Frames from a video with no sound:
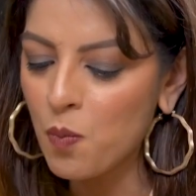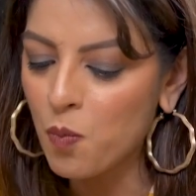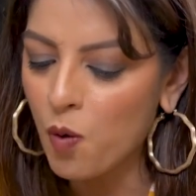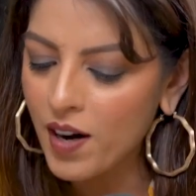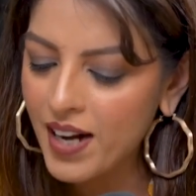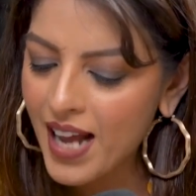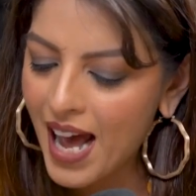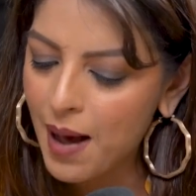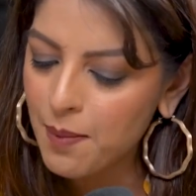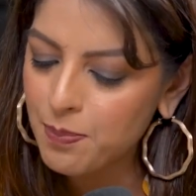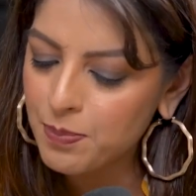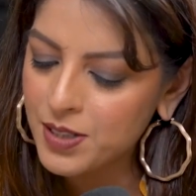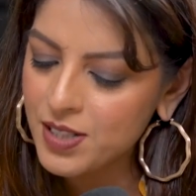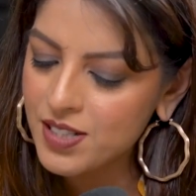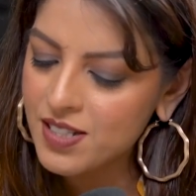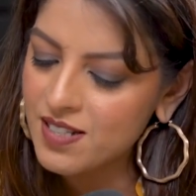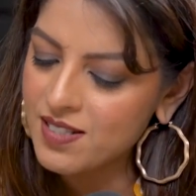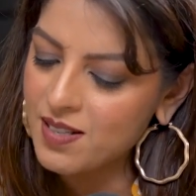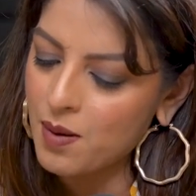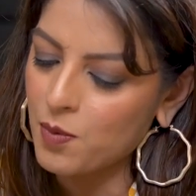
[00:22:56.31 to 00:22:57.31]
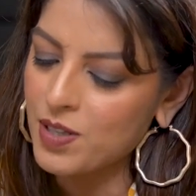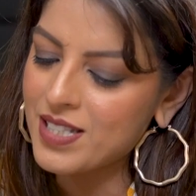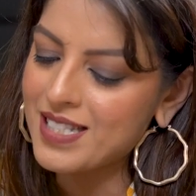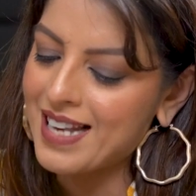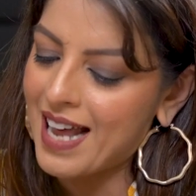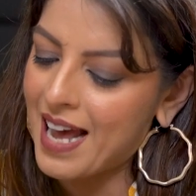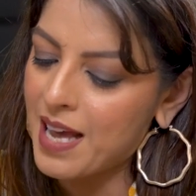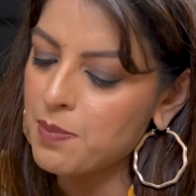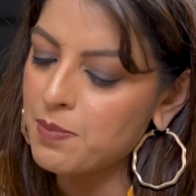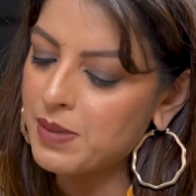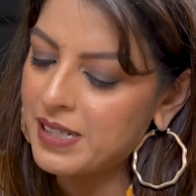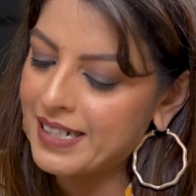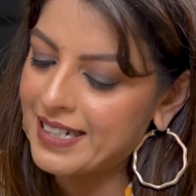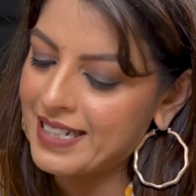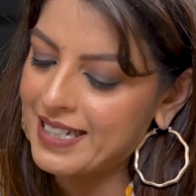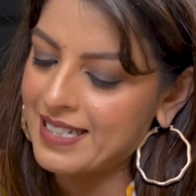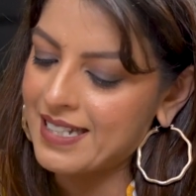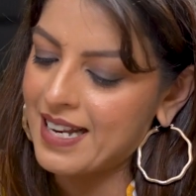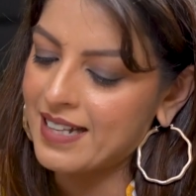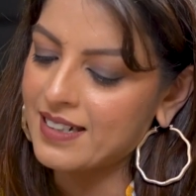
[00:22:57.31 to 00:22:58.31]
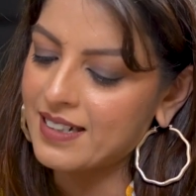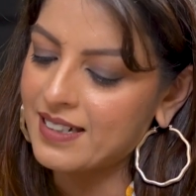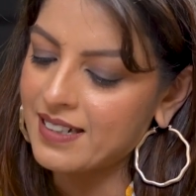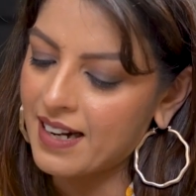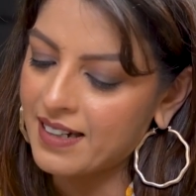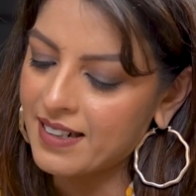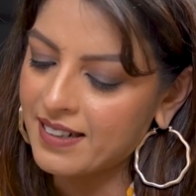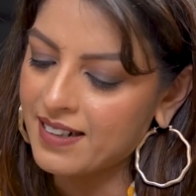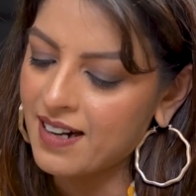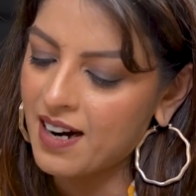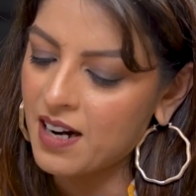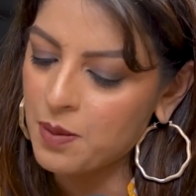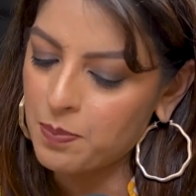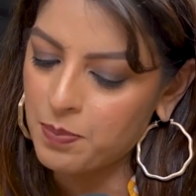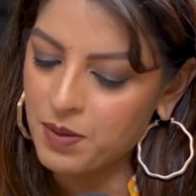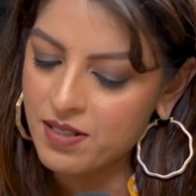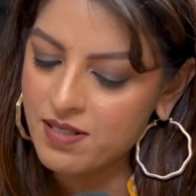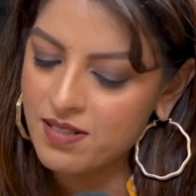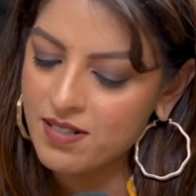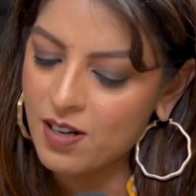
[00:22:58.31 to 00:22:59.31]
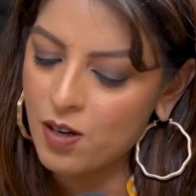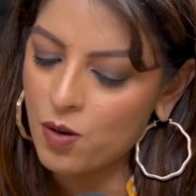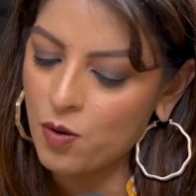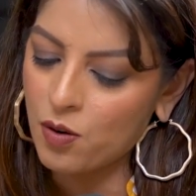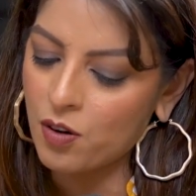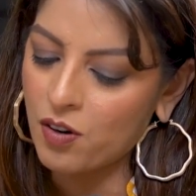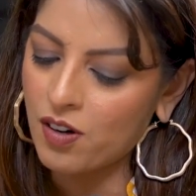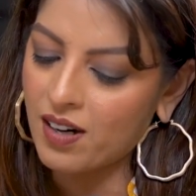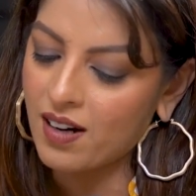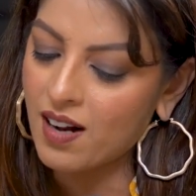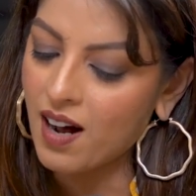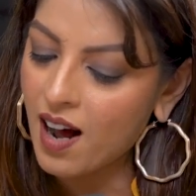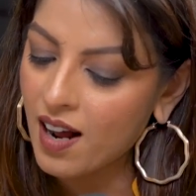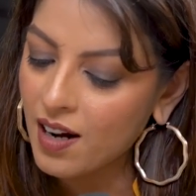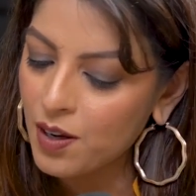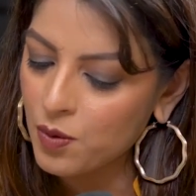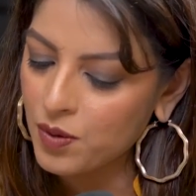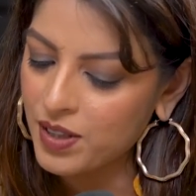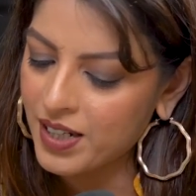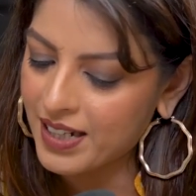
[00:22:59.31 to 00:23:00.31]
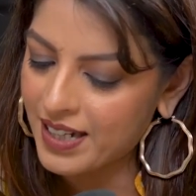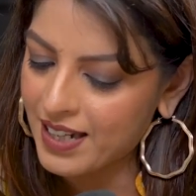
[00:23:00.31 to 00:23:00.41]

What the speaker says: What happens to someone's liabilities like a credit card, a personal loan or a car loan in